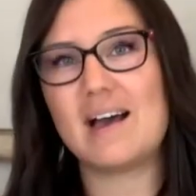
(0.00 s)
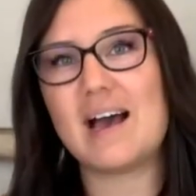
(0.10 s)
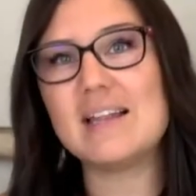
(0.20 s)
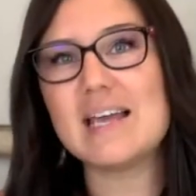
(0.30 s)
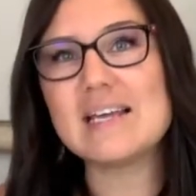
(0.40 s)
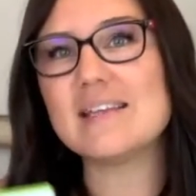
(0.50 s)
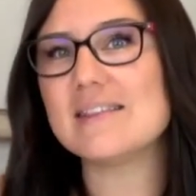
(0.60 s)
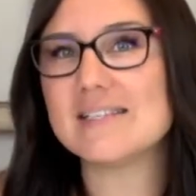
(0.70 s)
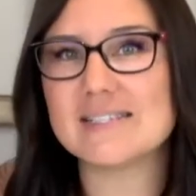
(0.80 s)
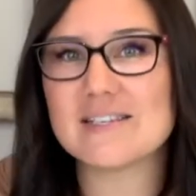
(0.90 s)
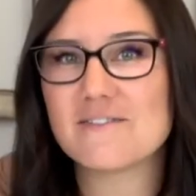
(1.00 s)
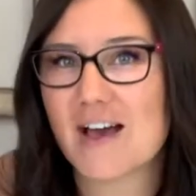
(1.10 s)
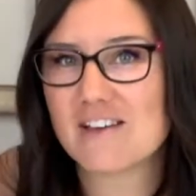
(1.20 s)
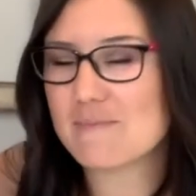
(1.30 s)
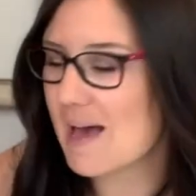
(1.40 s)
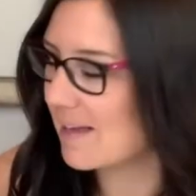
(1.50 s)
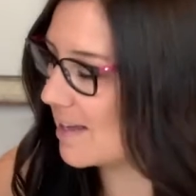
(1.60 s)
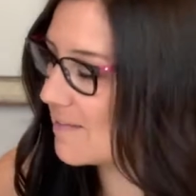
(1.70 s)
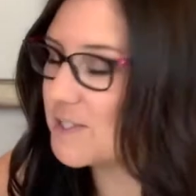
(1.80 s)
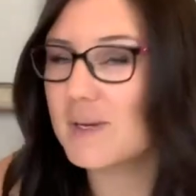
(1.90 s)
I like that this is a 5-pack.
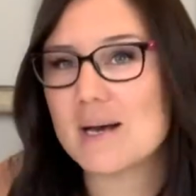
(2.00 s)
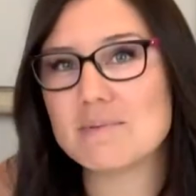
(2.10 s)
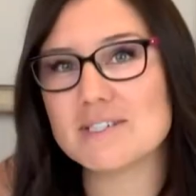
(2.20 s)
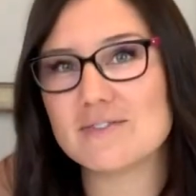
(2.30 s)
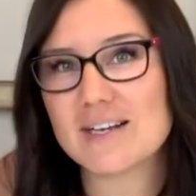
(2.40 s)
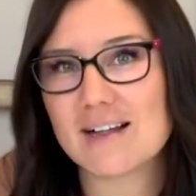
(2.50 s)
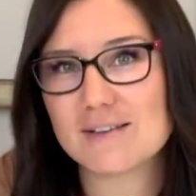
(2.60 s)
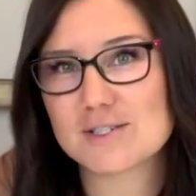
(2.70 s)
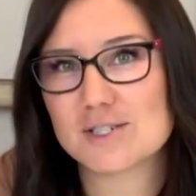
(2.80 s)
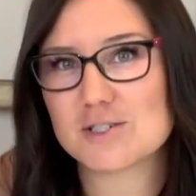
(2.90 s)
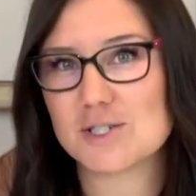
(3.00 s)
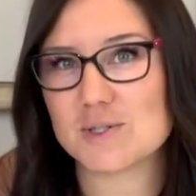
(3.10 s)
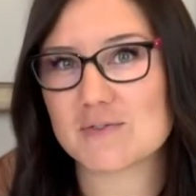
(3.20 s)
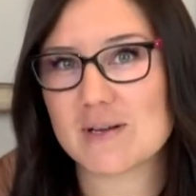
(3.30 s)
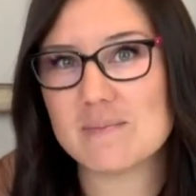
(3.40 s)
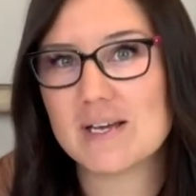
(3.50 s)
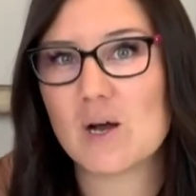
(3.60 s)
It gives you a couple different colors to choose from.